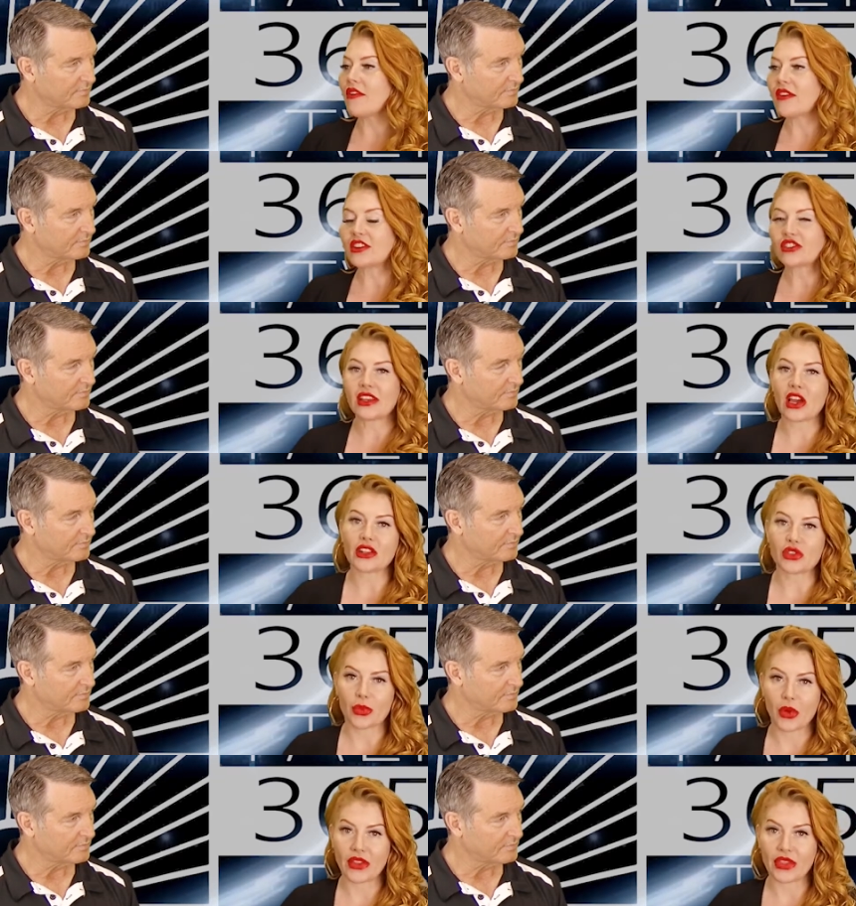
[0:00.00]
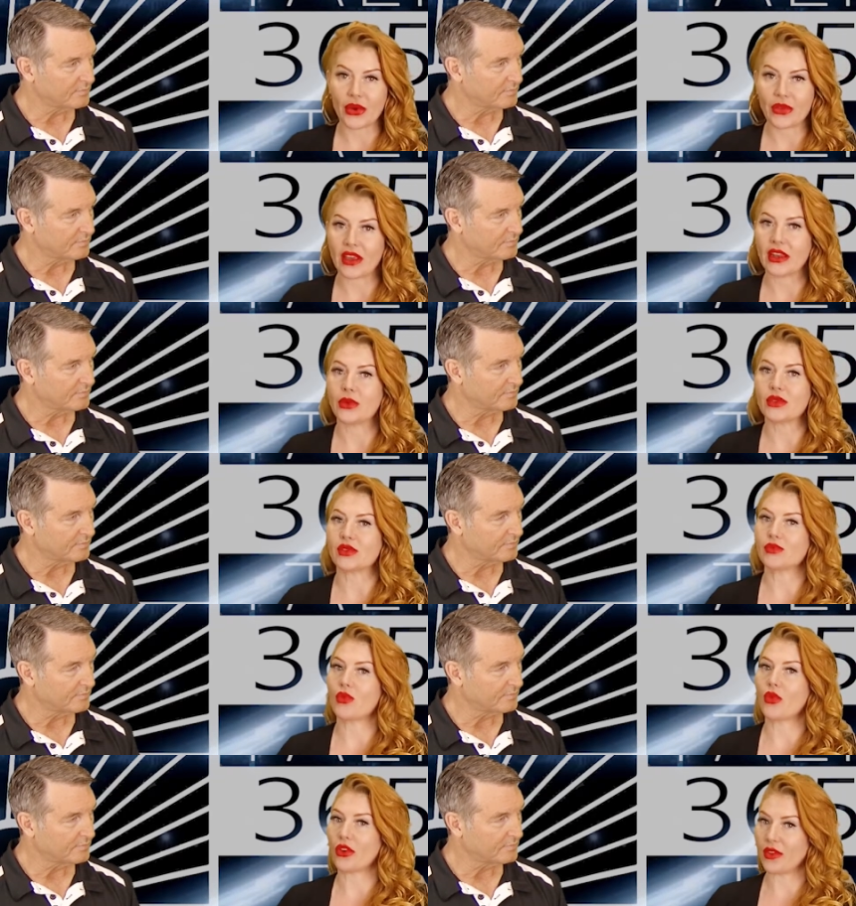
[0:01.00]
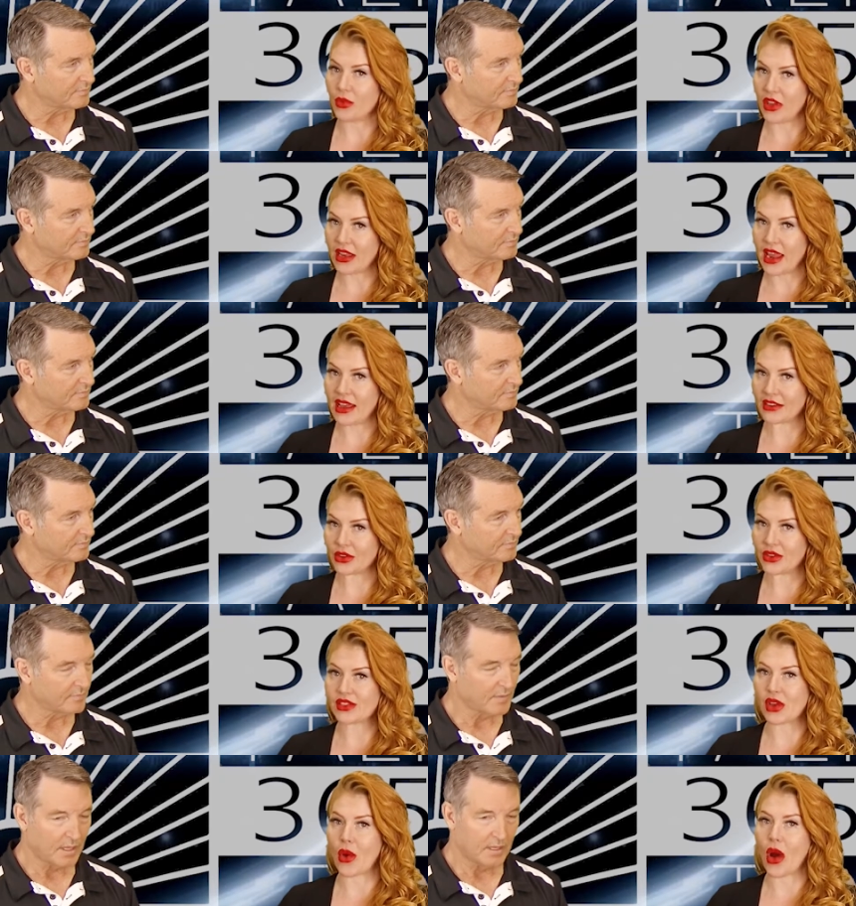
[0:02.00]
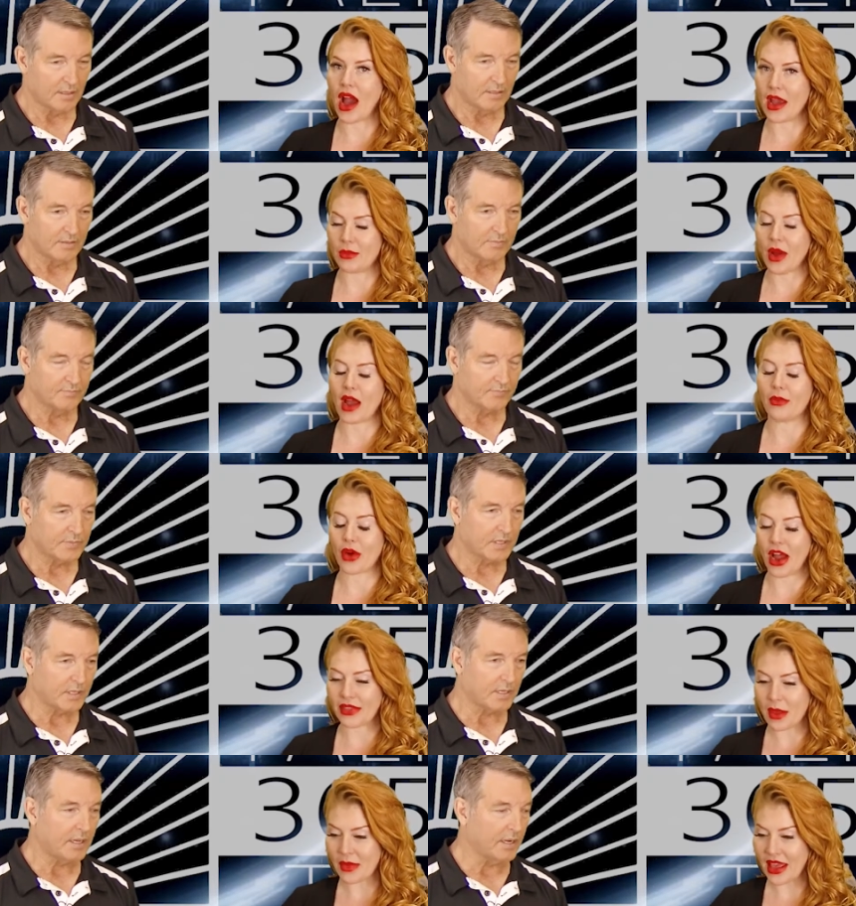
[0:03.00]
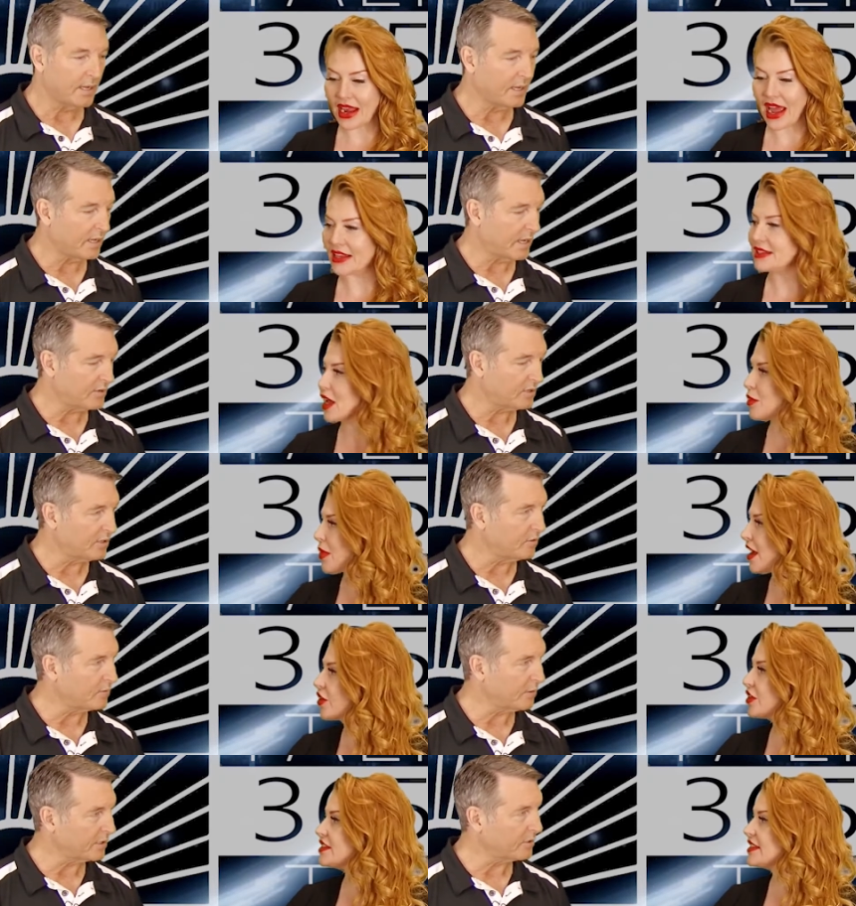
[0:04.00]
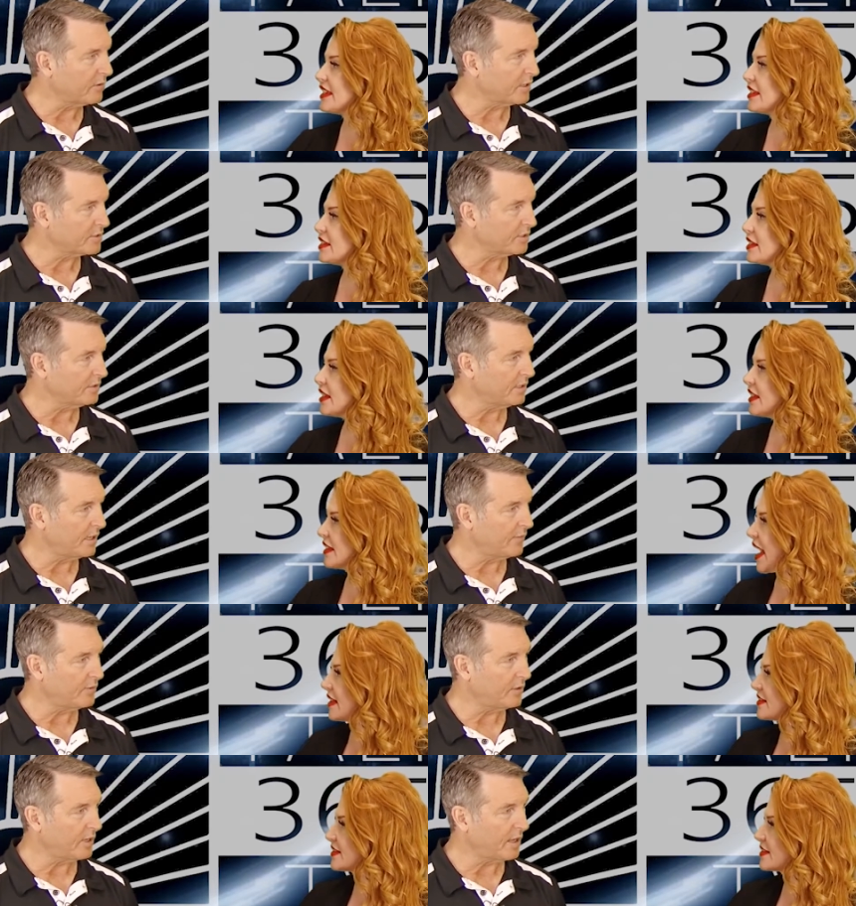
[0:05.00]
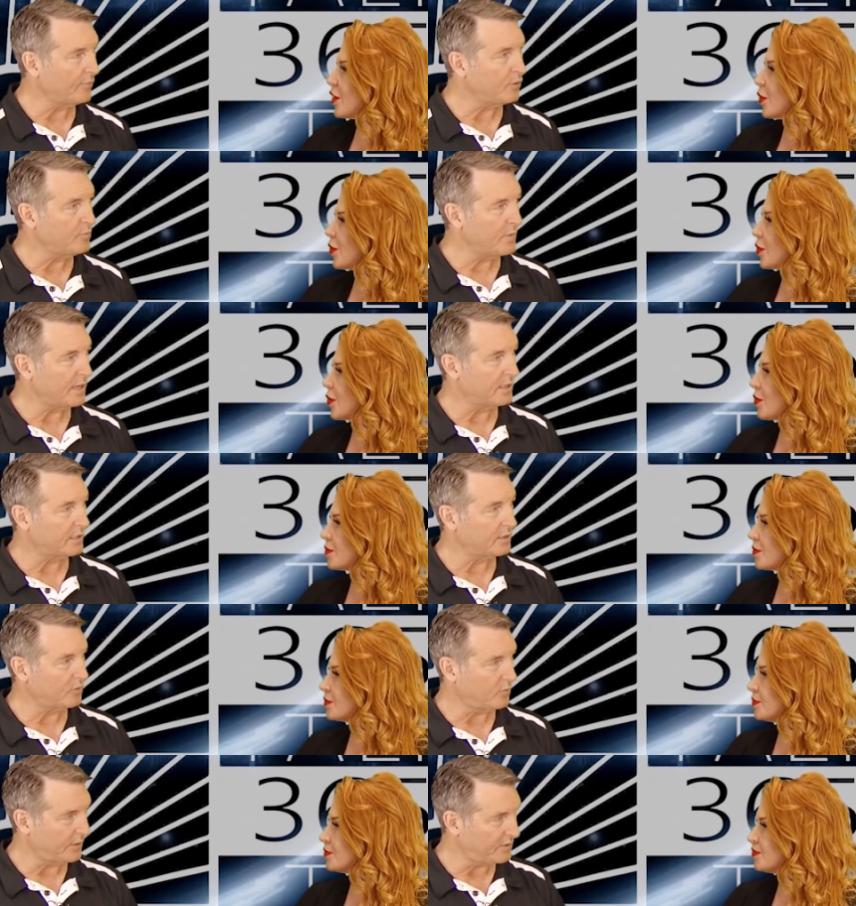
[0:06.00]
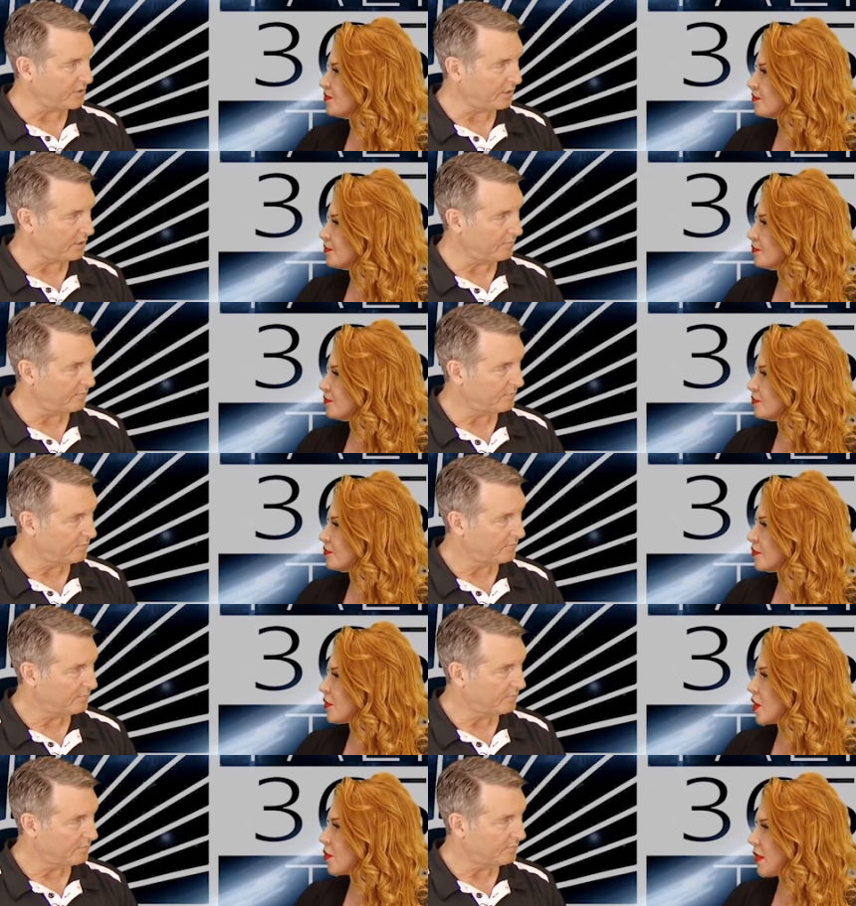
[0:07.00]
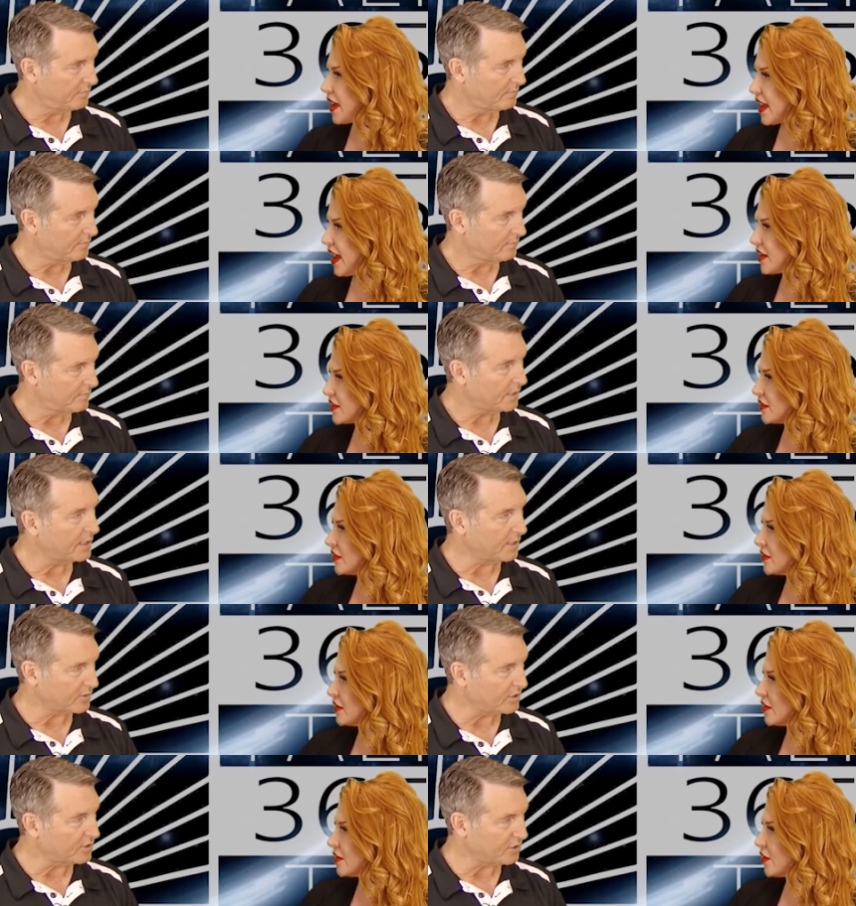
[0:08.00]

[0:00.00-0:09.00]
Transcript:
Speaker 1: eventually got to a point though that it was more than we could handle. So I, I brought them Can in. I, I had done my good deed. Question. Have yes.
Speaker 2: You, have you met Quincy? My cat? Yes, the